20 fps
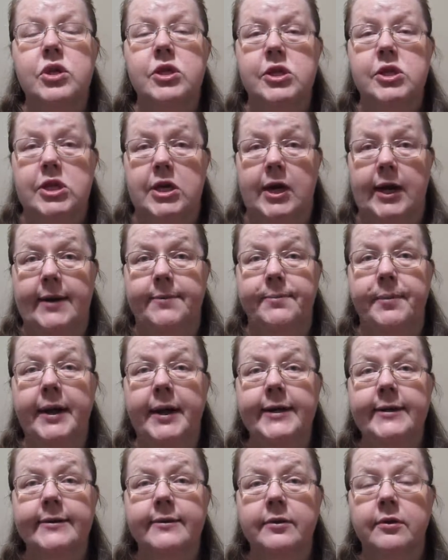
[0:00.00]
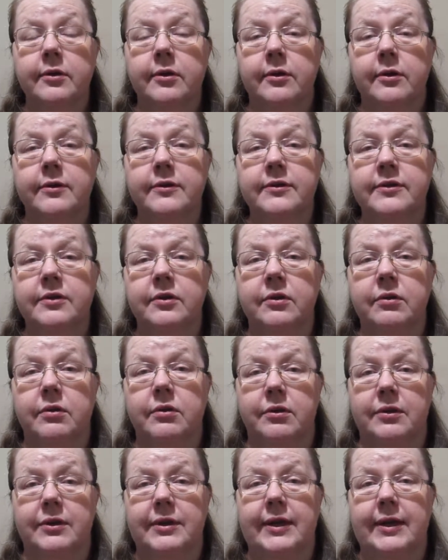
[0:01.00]
Japan also
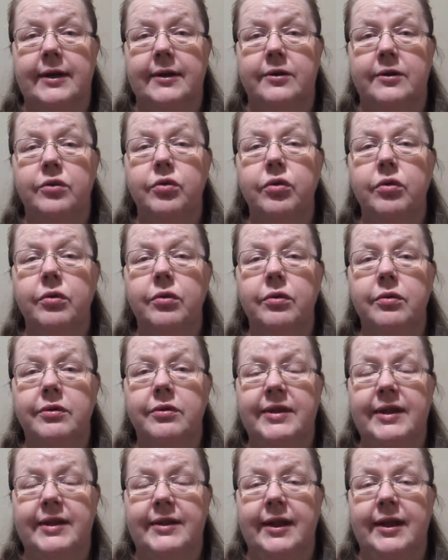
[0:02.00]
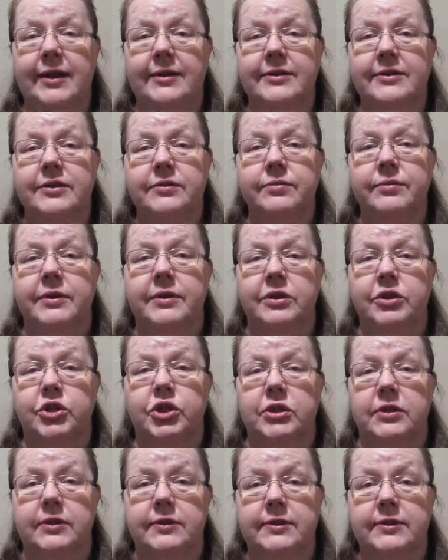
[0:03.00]
got their two deluxe
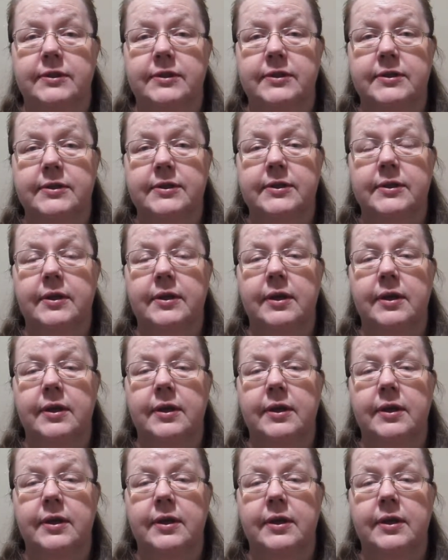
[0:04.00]
versions.